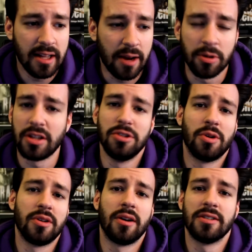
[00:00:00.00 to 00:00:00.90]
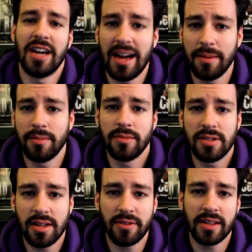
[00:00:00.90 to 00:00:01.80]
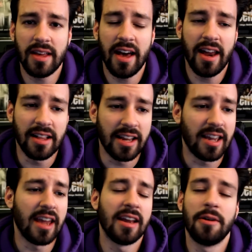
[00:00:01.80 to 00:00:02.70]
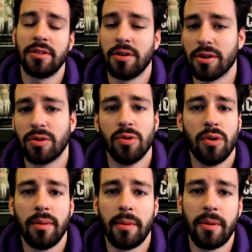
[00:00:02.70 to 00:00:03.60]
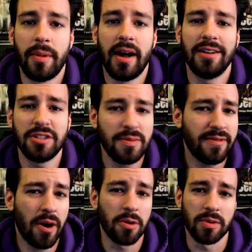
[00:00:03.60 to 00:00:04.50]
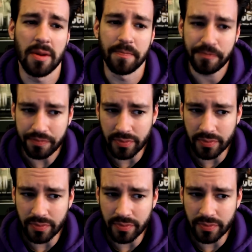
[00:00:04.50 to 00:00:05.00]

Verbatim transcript: I really enjoy our time and stuff like that. I like hanging out with you. You're cool, blah blah blah, and just be forward with them.